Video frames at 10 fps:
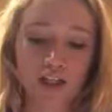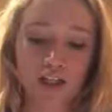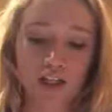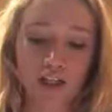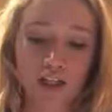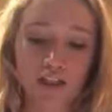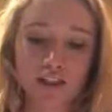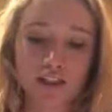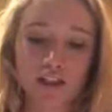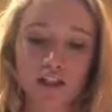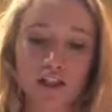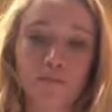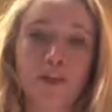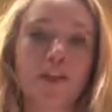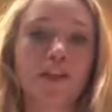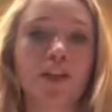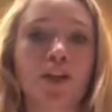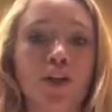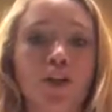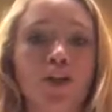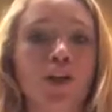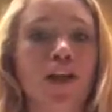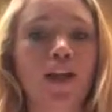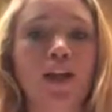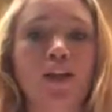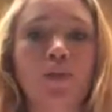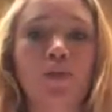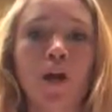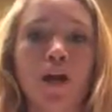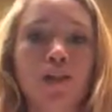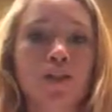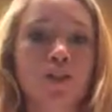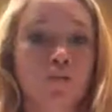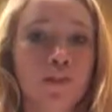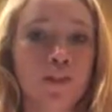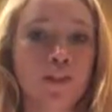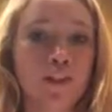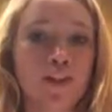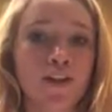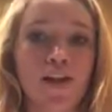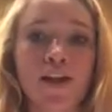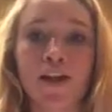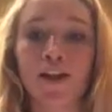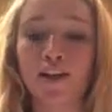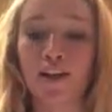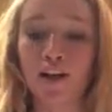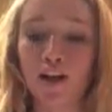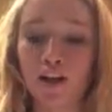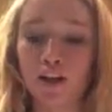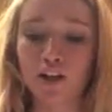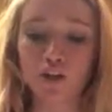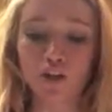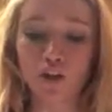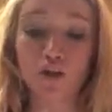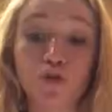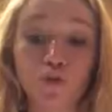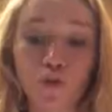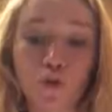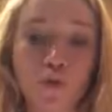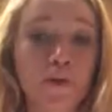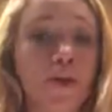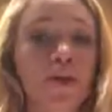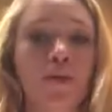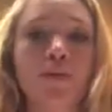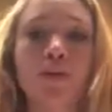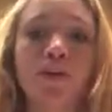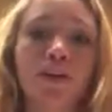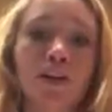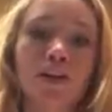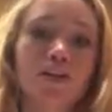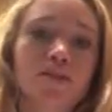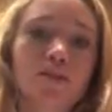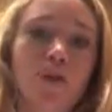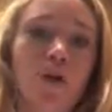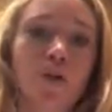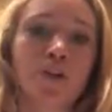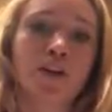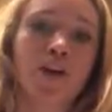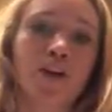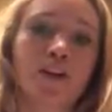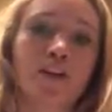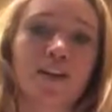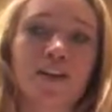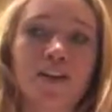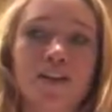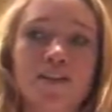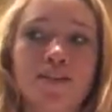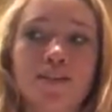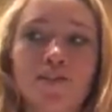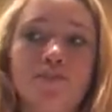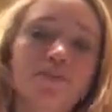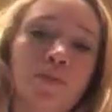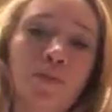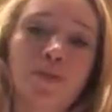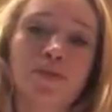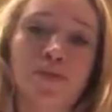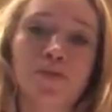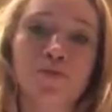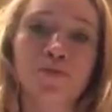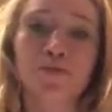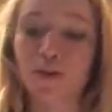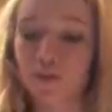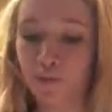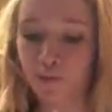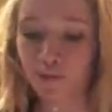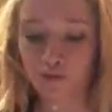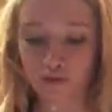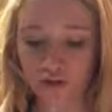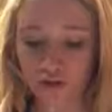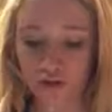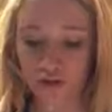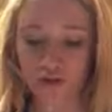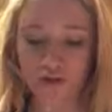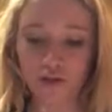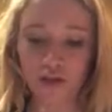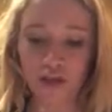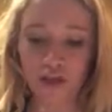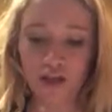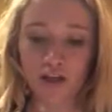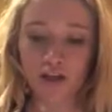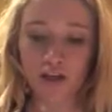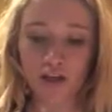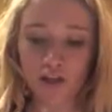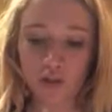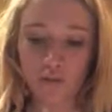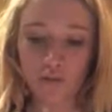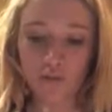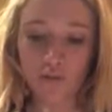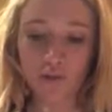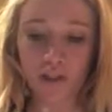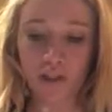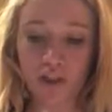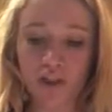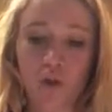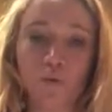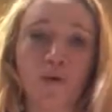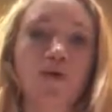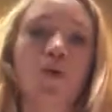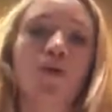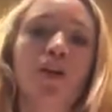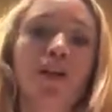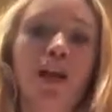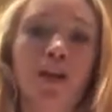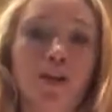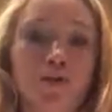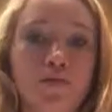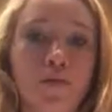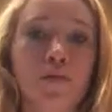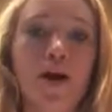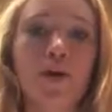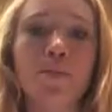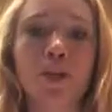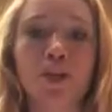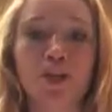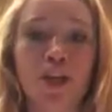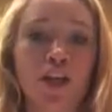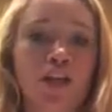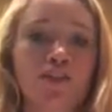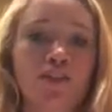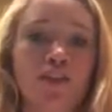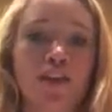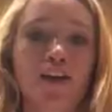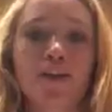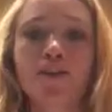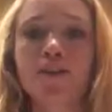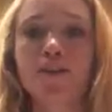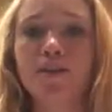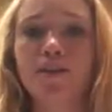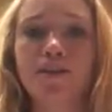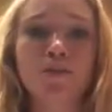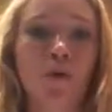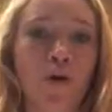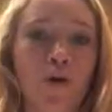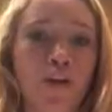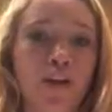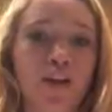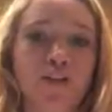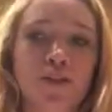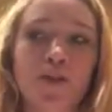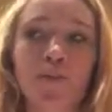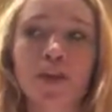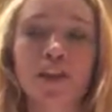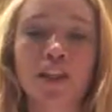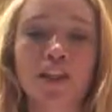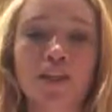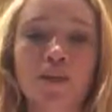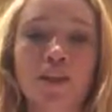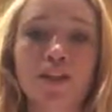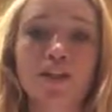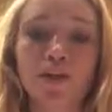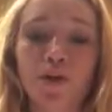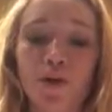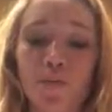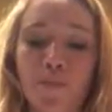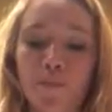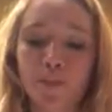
need to be a leader, or good ways to be a leader in not just school, but in our community, because we're all young kids. Freshmen, sophomores, juniors in high school. So we were told how to make a change, and the small things or the big things that we can do